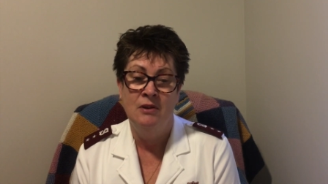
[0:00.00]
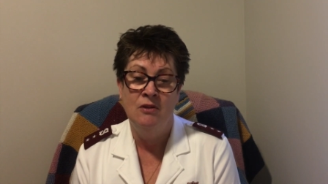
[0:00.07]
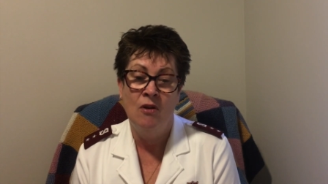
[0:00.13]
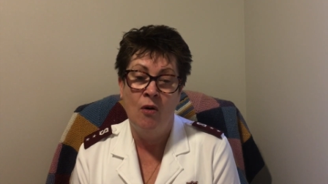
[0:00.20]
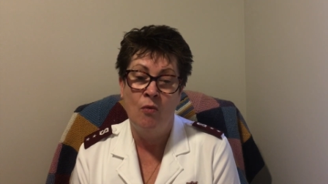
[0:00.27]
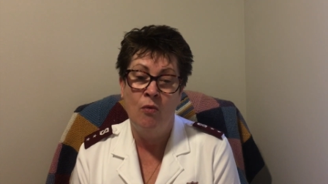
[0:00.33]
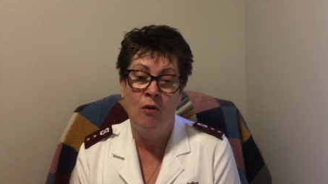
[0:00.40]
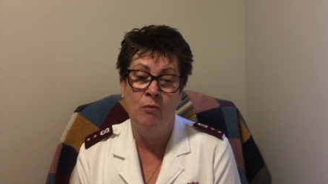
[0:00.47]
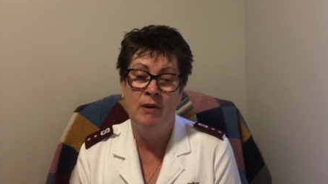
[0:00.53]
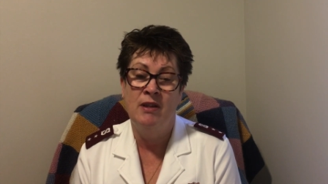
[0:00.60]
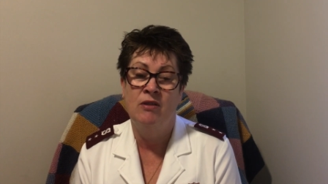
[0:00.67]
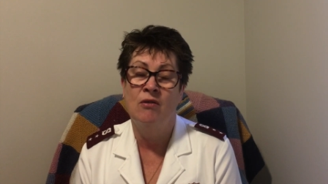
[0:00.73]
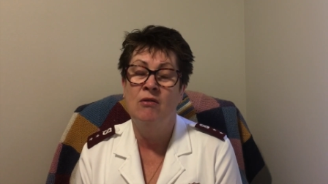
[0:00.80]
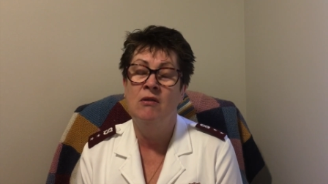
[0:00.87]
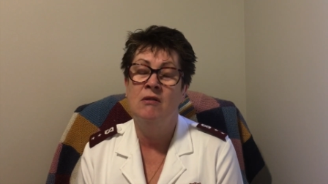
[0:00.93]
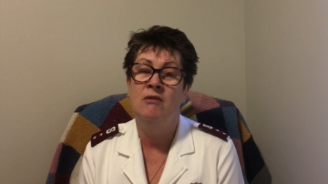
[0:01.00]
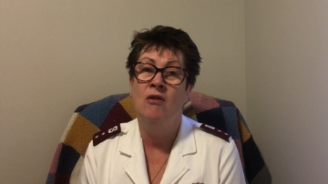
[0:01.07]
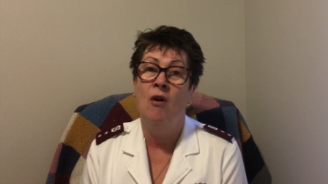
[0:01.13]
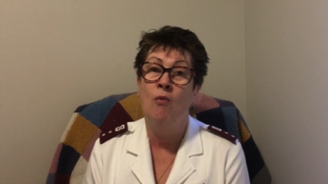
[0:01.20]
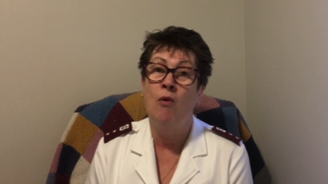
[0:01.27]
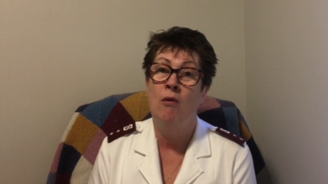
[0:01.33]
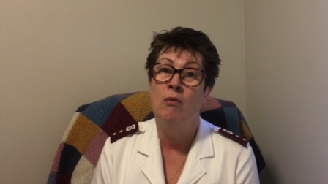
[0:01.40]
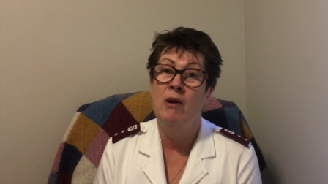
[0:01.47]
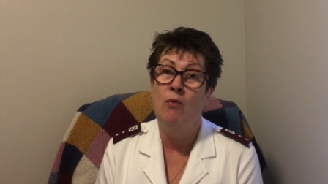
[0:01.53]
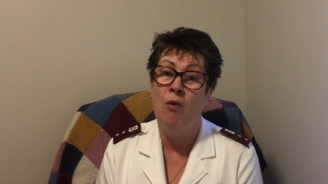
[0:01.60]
not what we thought, not what we